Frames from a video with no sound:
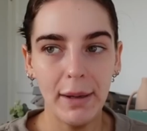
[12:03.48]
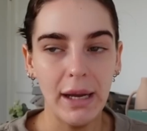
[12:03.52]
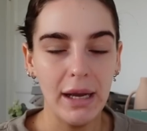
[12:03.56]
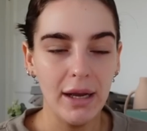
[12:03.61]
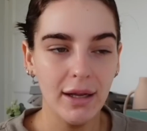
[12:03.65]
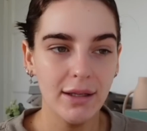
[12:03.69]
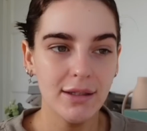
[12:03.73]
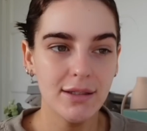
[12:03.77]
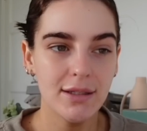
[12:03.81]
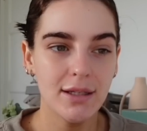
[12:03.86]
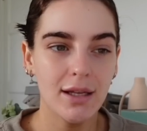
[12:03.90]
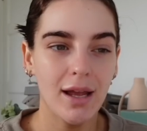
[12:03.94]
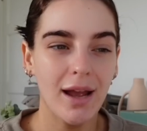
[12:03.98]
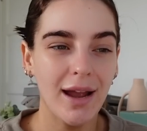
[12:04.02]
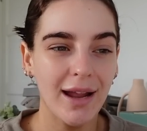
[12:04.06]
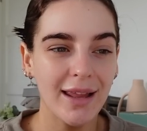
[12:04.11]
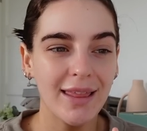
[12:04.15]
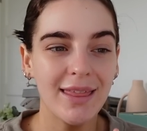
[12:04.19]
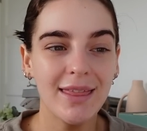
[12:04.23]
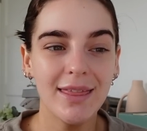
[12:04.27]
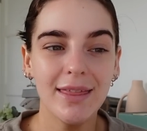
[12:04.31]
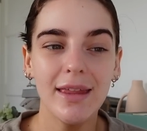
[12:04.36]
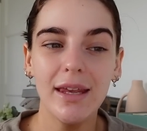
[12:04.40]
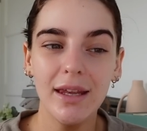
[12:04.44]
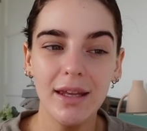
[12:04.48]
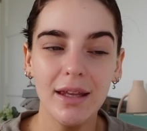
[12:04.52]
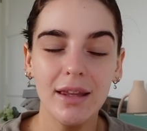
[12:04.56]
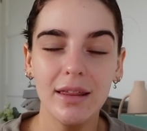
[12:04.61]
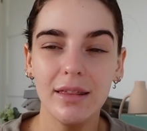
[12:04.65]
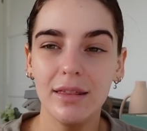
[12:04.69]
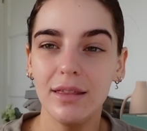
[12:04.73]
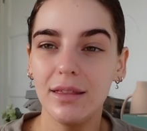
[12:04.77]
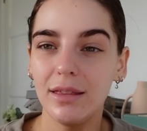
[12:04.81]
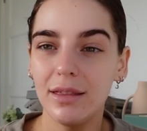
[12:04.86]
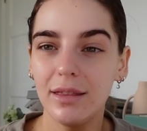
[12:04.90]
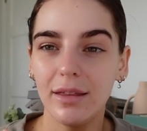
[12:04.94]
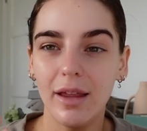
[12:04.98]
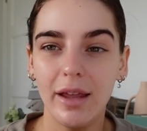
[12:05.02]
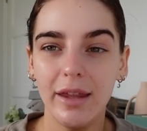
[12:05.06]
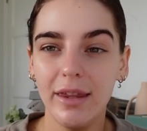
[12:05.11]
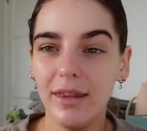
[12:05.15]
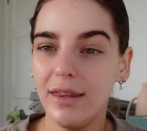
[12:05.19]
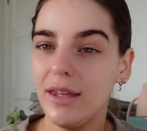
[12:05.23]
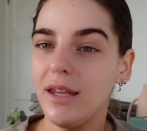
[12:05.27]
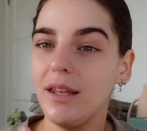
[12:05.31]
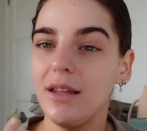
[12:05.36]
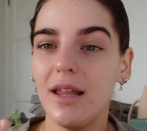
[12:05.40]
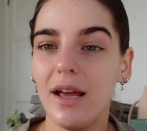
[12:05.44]
But I think
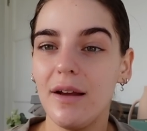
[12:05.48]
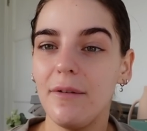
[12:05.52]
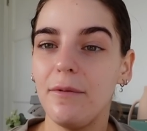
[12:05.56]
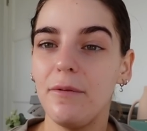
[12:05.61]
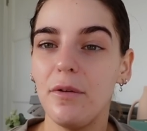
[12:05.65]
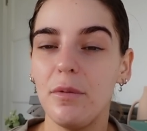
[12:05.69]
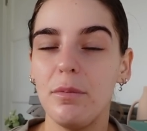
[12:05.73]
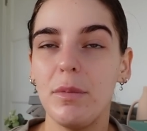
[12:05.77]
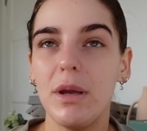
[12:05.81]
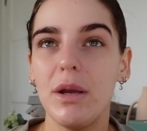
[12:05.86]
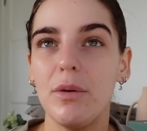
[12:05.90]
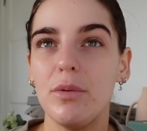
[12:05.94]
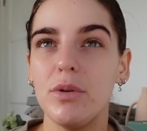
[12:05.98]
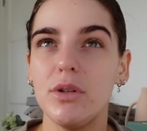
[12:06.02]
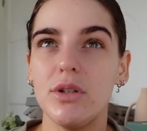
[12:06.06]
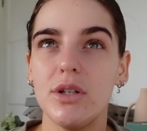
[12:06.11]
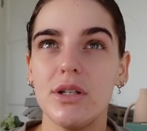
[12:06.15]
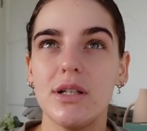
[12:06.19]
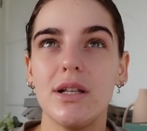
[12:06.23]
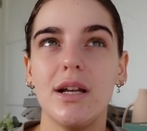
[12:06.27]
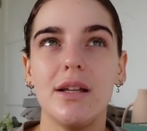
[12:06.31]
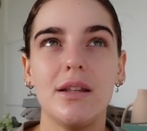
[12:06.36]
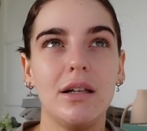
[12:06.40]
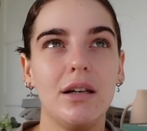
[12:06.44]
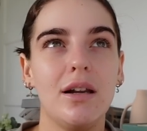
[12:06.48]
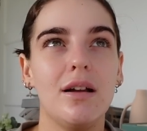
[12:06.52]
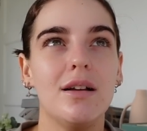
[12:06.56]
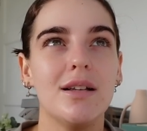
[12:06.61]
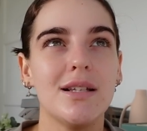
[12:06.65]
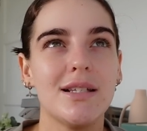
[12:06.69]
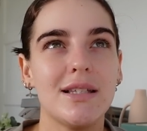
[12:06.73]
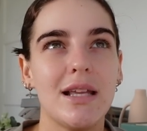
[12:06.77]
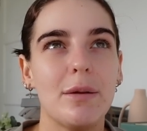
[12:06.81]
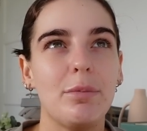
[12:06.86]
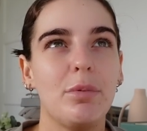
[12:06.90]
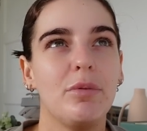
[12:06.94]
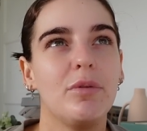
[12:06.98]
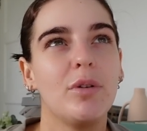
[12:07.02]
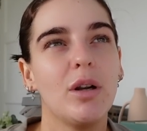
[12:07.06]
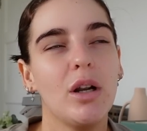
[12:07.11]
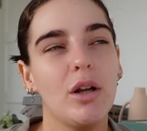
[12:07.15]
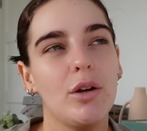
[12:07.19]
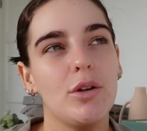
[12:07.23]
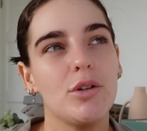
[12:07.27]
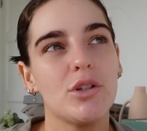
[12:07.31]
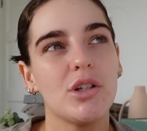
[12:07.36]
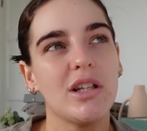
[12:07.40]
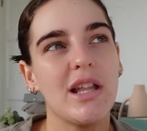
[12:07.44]
that for me was just like the last step of
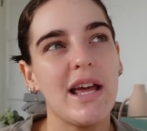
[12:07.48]
closure.